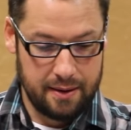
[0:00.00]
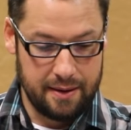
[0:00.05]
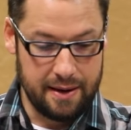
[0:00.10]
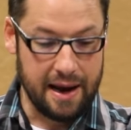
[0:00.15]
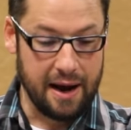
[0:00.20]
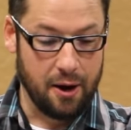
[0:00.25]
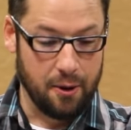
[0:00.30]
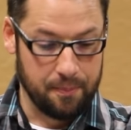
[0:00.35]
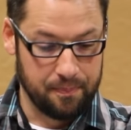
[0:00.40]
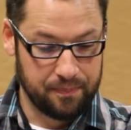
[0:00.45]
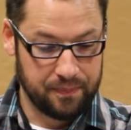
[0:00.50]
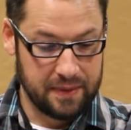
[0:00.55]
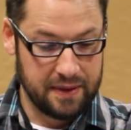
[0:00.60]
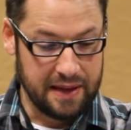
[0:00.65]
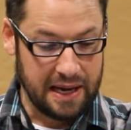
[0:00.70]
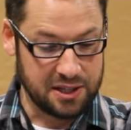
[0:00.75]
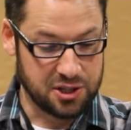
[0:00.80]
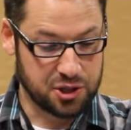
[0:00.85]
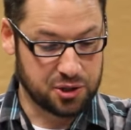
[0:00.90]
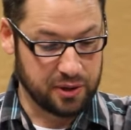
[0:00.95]
Now,
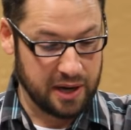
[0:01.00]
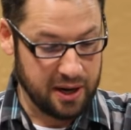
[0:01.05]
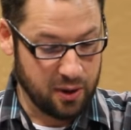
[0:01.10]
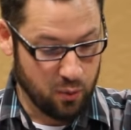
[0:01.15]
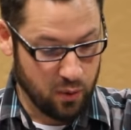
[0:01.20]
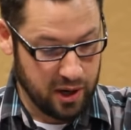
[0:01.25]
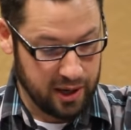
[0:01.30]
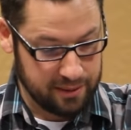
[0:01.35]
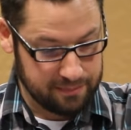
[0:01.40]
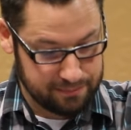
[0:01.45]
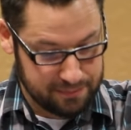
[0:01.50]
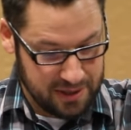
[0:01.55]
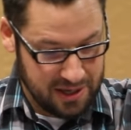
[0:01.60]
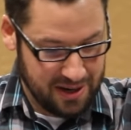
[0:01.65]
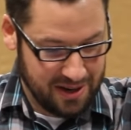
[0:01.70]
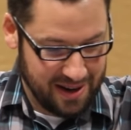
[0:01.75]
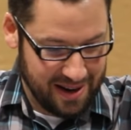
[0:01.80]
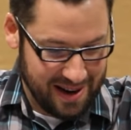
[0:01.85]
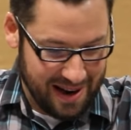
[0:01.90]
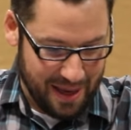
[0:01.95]
that's strike one,
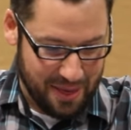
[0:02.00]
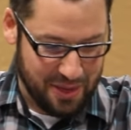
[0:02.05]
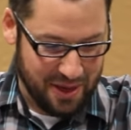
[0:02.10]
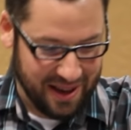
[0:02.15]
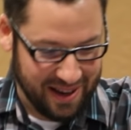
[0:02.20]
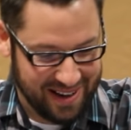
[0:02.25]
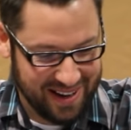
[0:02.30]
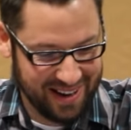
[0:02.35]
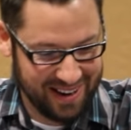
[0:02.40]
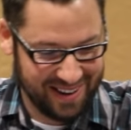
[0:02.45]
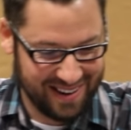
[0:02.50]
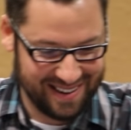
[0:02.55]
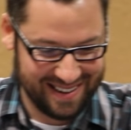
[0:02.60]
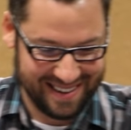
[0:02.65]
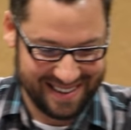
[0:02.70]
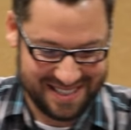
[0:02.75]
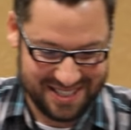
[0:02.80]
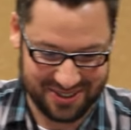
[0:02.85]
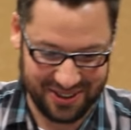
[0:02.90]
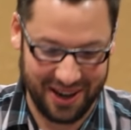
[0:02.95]
I
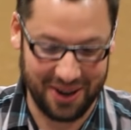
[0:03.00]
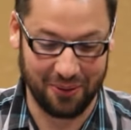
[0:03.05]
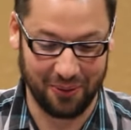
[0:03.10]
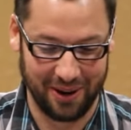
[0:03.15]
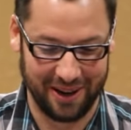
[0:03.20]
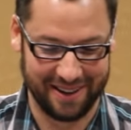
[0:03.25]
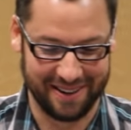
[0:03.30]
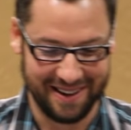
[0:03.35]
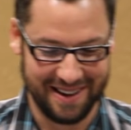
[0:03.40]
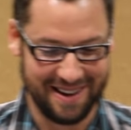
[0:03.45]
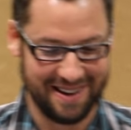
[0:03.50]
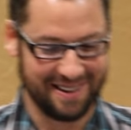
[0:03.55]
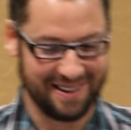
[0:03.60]
think. Strike one.